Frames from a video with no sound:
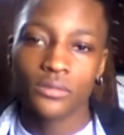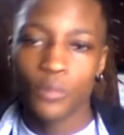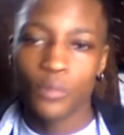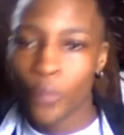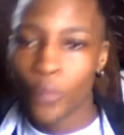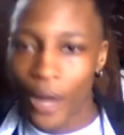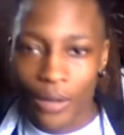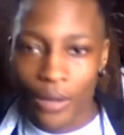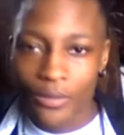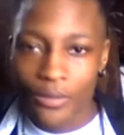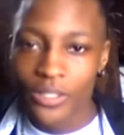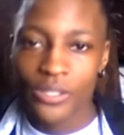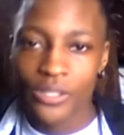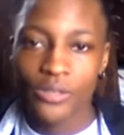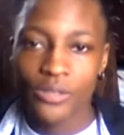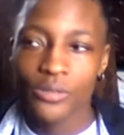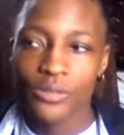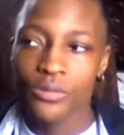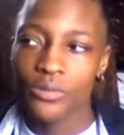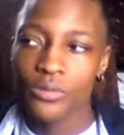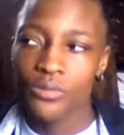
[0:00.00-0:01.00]
why would
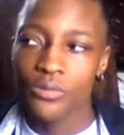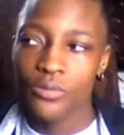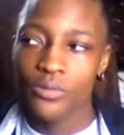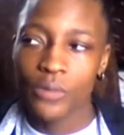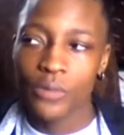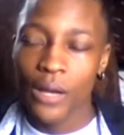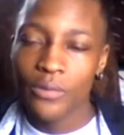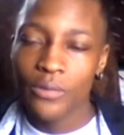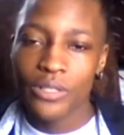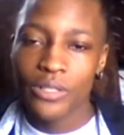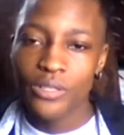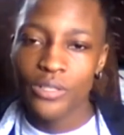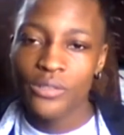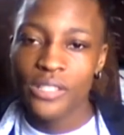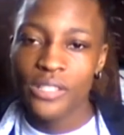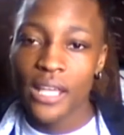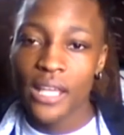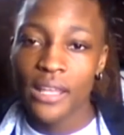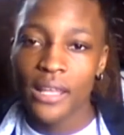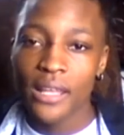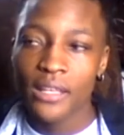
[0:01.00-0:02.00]
you
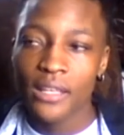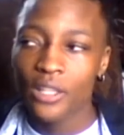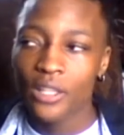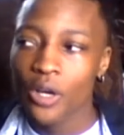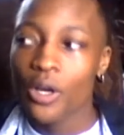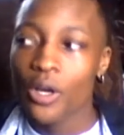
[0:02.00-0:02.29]
say that?